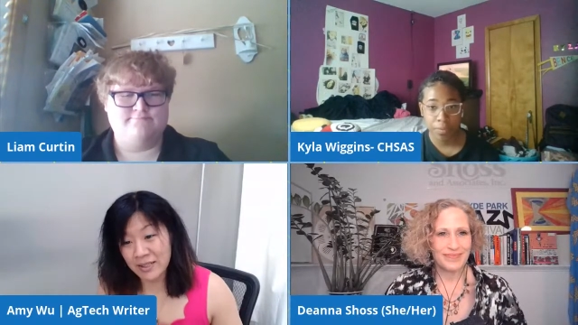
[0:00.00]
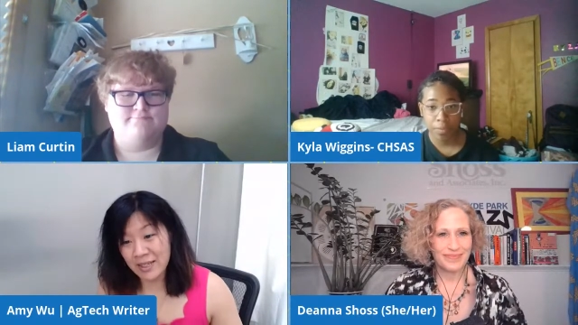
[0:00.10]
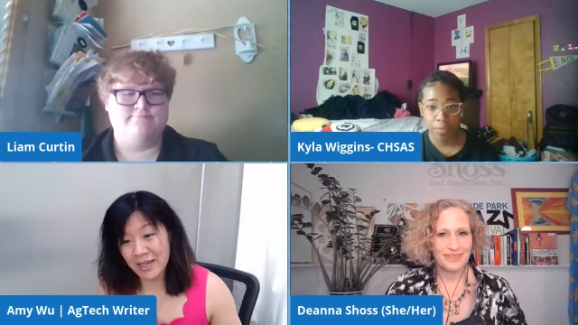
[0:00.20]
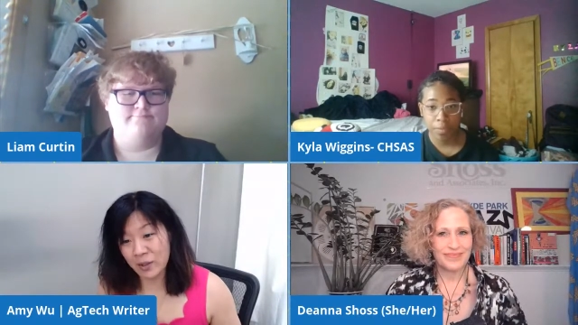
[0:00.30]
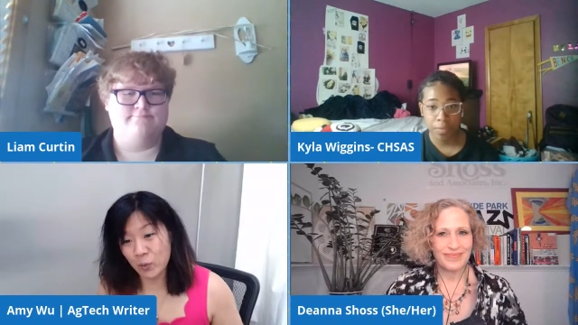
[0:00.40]
Speaker 1: the
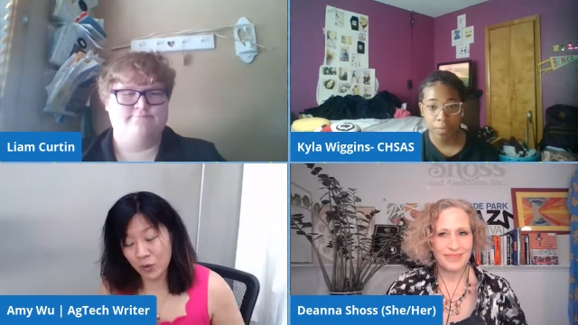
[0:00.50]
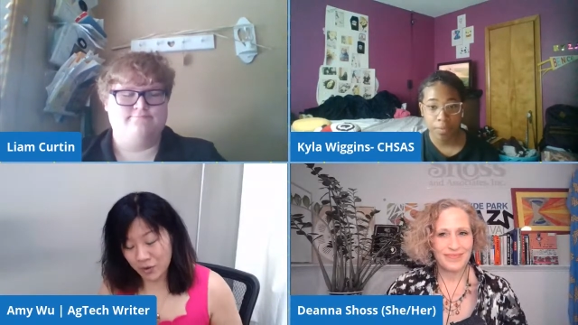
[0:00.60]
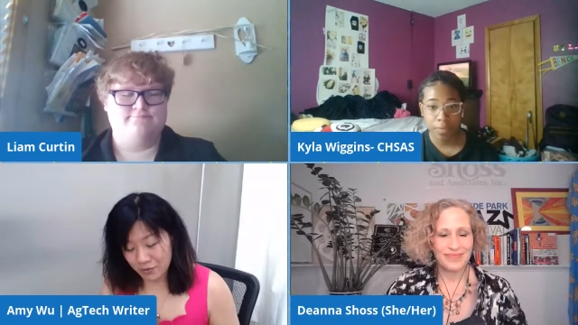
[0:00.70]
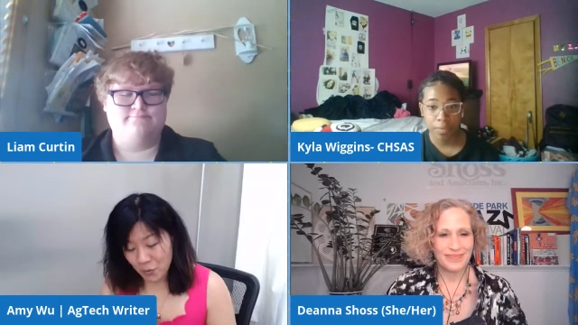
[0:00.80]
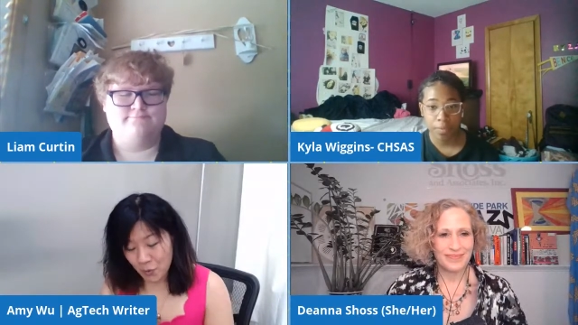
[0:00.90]
ag
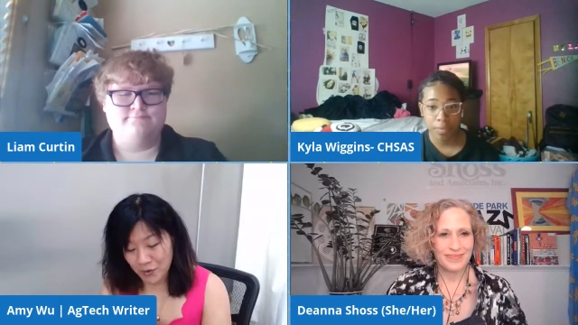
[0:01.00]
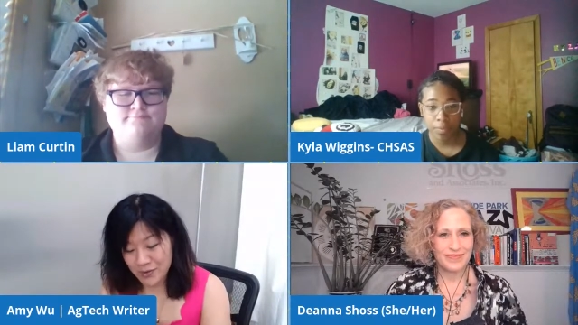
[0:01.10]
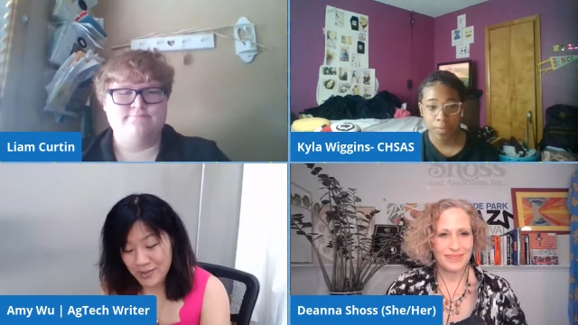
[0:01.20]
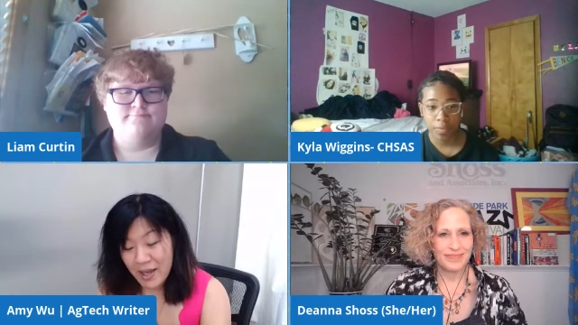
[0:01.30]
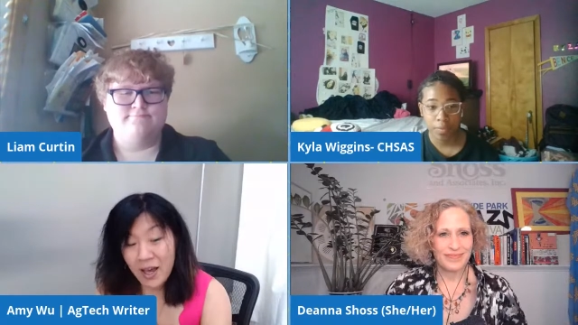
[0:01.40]

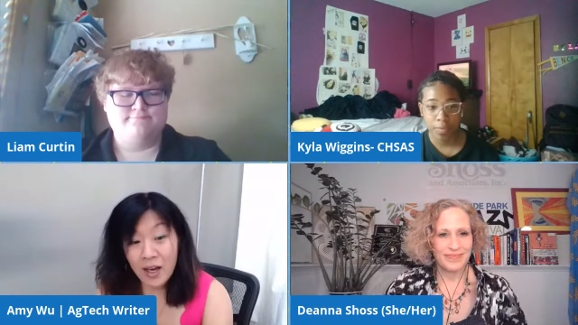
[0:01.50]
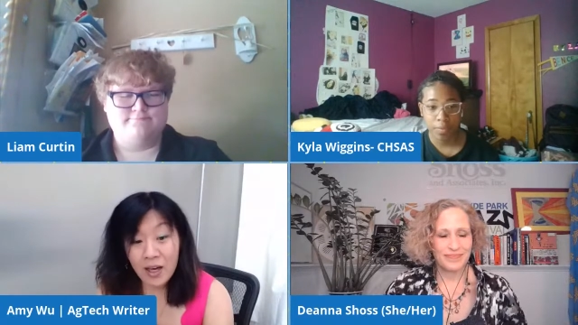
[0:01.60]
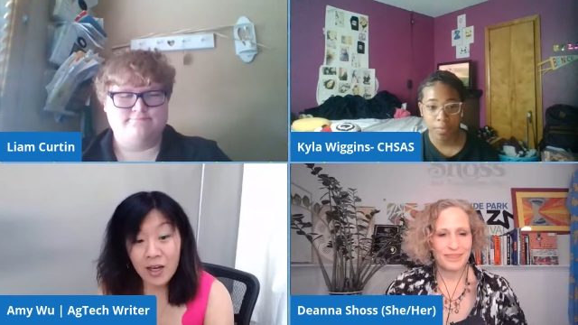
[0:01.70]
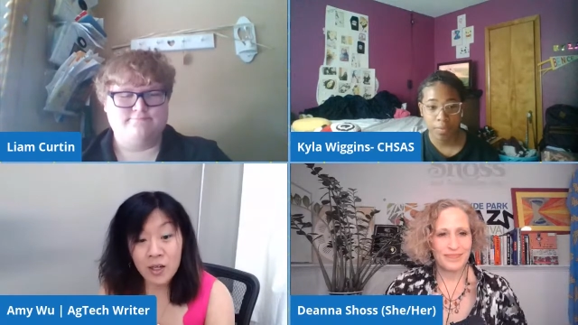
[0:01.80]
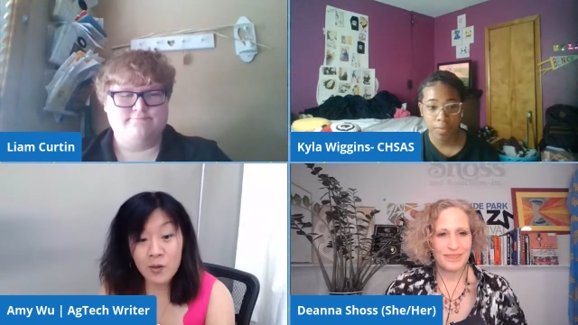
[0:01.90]
workforce
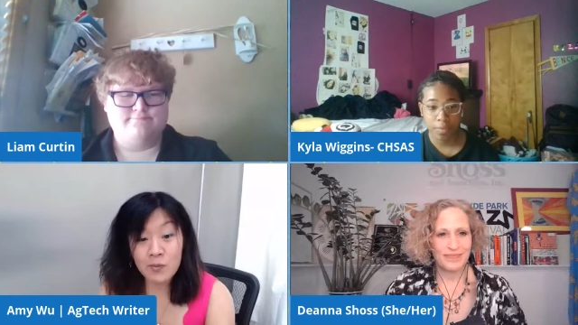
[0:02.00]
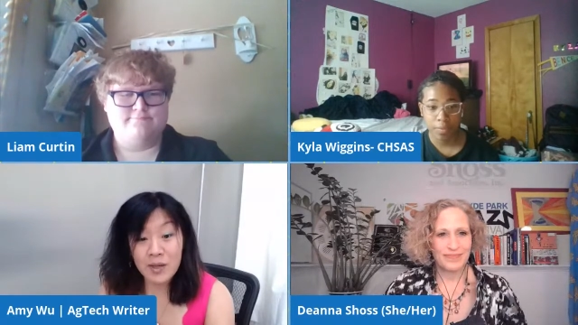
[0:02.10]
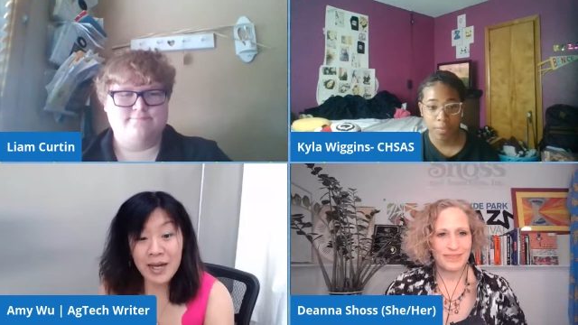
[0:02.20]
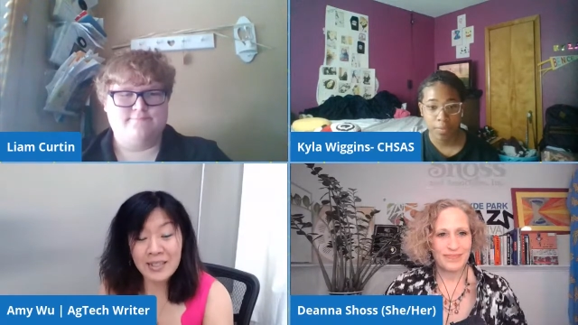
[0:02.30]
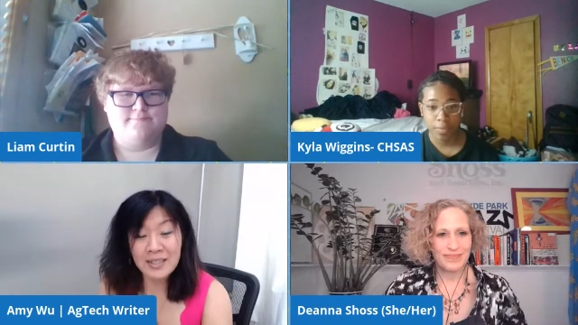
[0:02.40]
um,
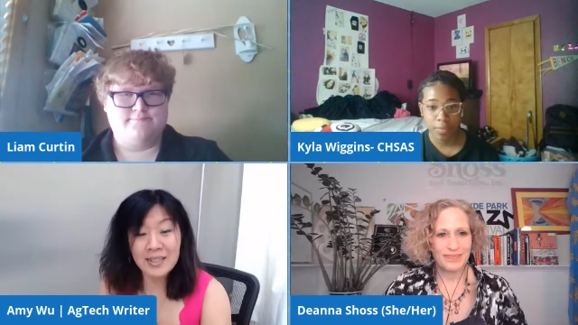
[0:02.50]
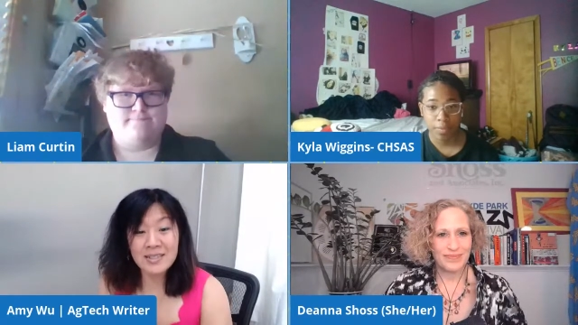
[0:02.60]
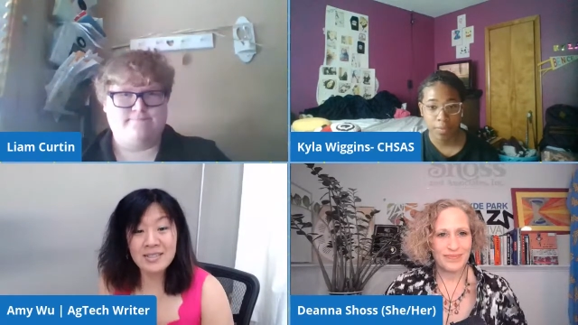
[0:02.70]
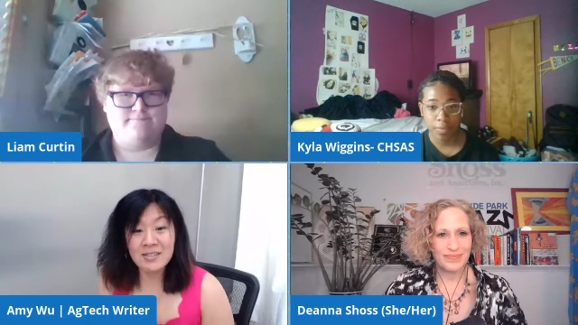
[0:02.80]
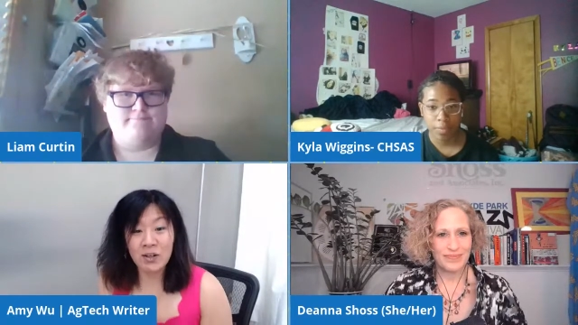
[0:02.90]
I think
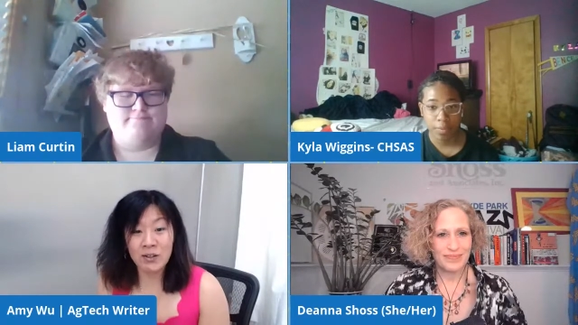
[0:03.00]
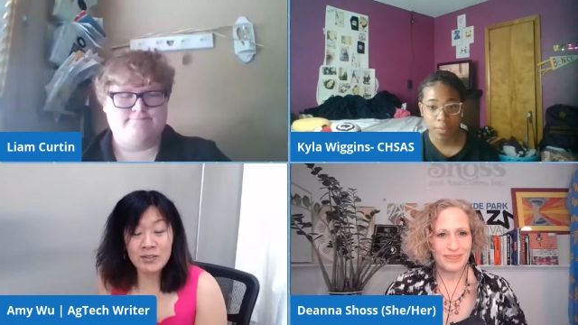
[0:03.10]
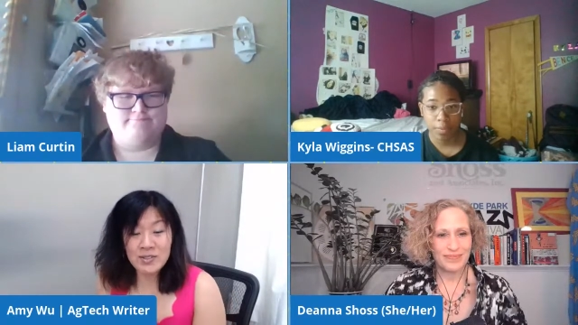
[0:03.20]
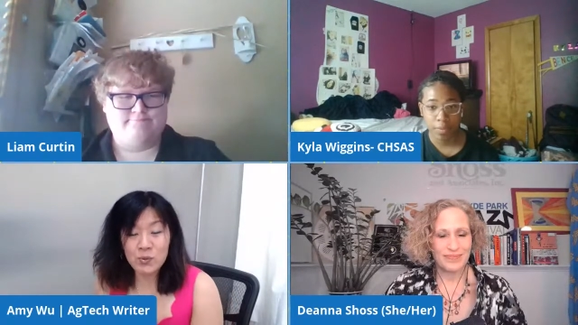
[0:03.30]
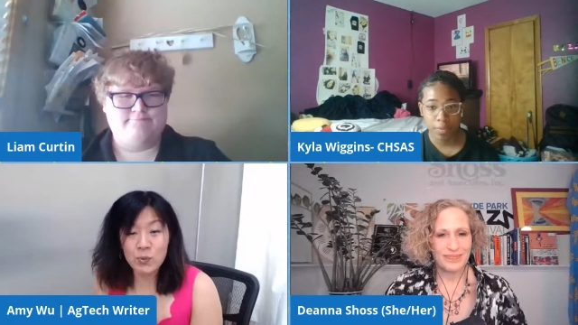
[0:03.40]
it
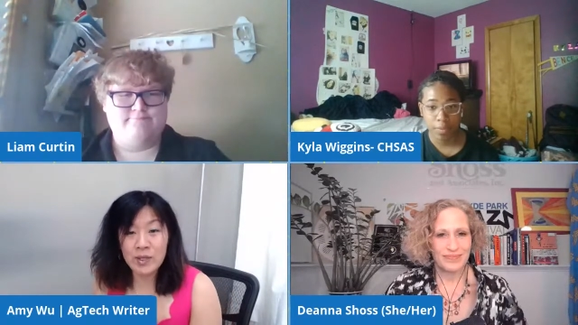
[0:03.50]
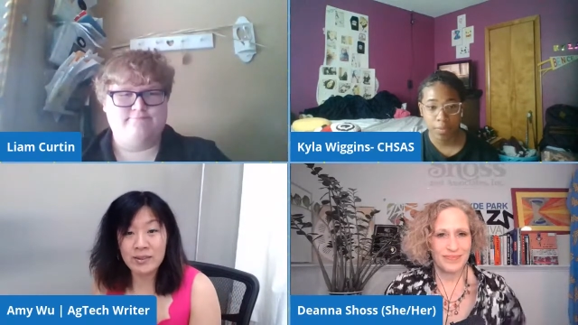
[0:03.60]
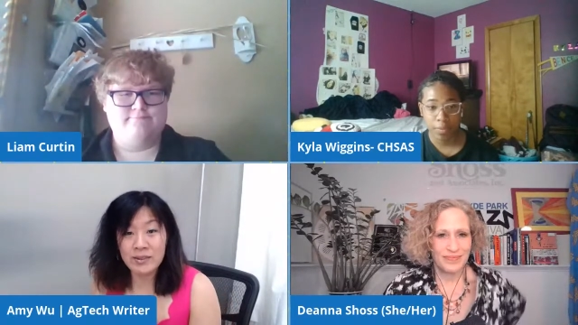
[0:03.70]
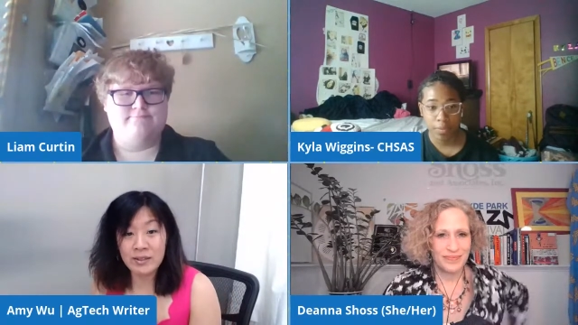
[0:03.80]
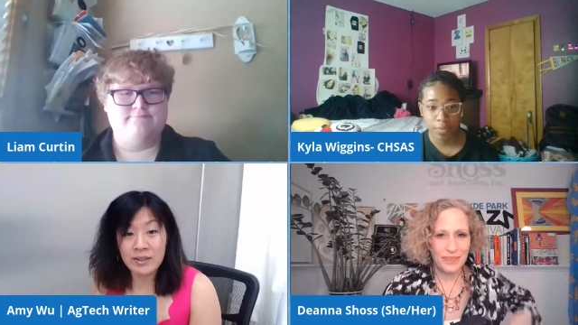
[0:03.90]
starts with
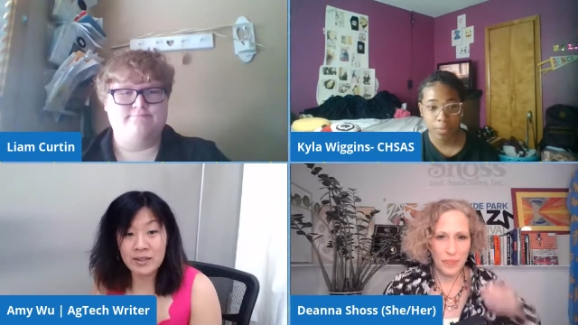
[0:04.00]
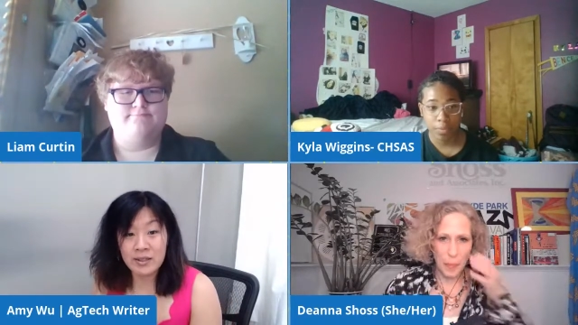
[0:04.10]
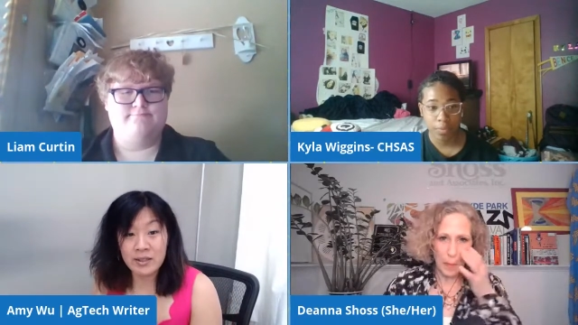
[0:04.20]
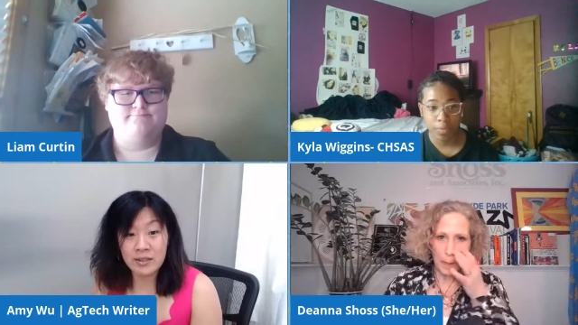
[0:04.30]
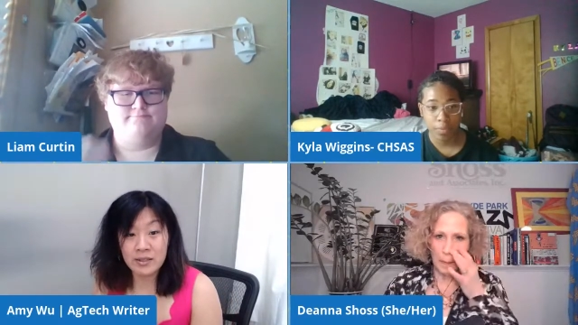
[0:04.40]
the,